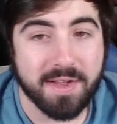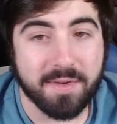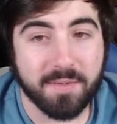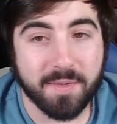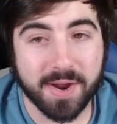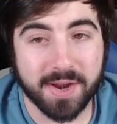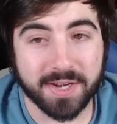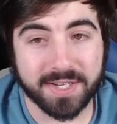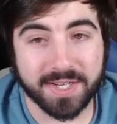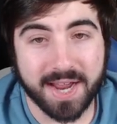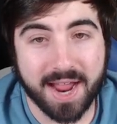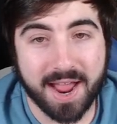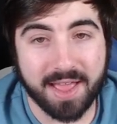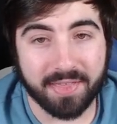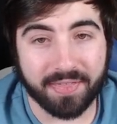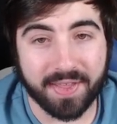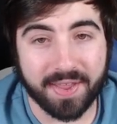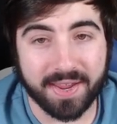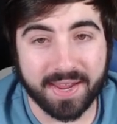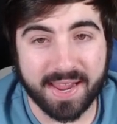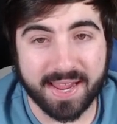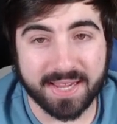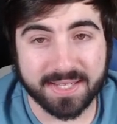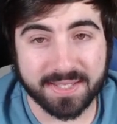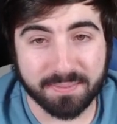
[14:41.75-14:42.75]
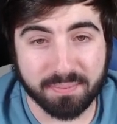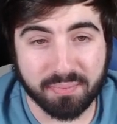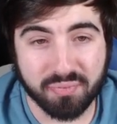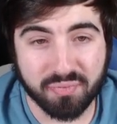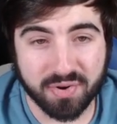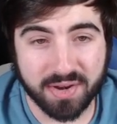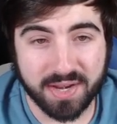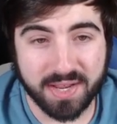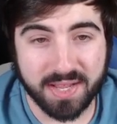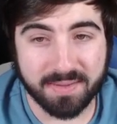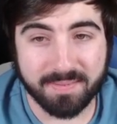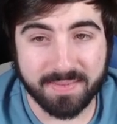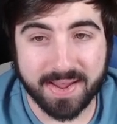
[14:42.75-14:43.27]
which I think is
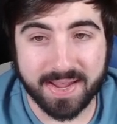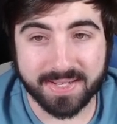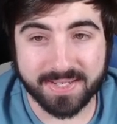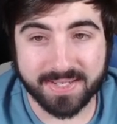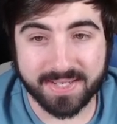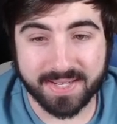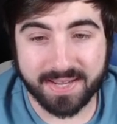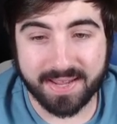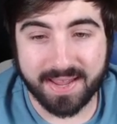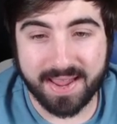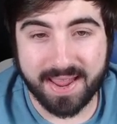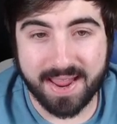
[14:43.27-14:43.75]
pretty amazing.